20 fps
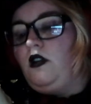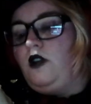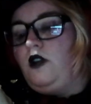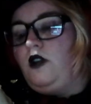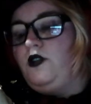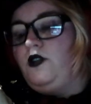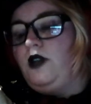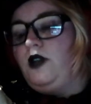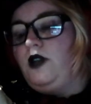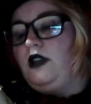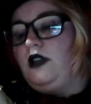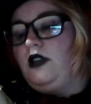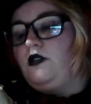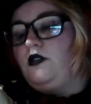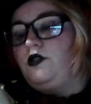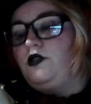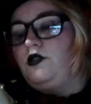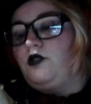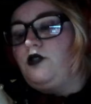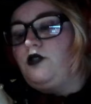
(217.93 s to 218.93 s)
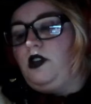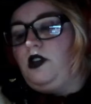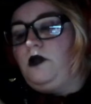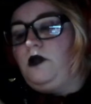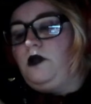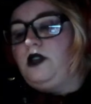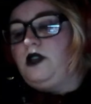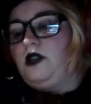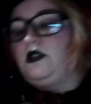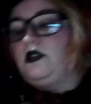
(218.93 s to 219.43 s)
If you get little stringy
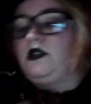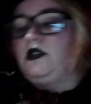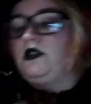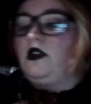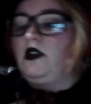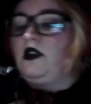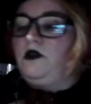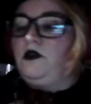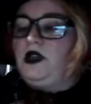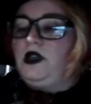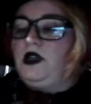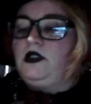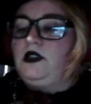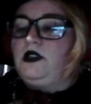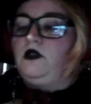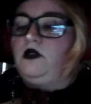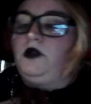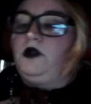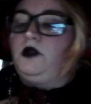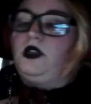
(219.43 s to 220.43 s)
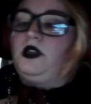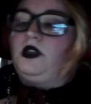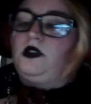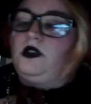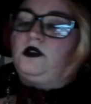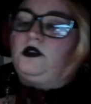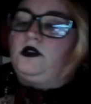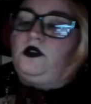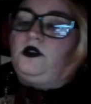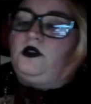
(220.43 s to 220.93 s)
bits, it's not a big deal
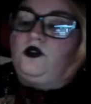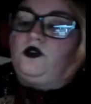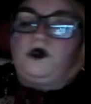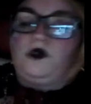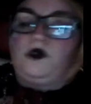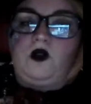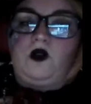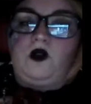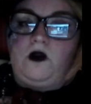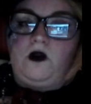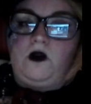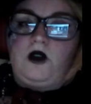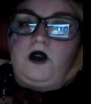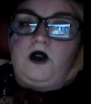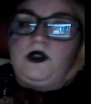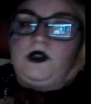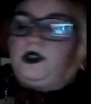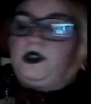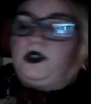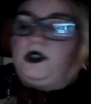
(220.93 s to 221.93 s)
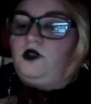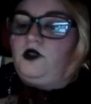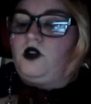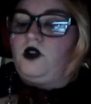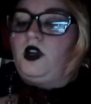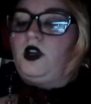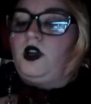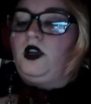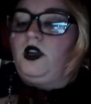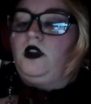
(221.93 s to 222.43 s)
because you can just pull them off as they
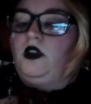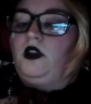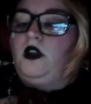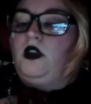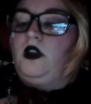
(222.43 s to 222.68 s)
dry.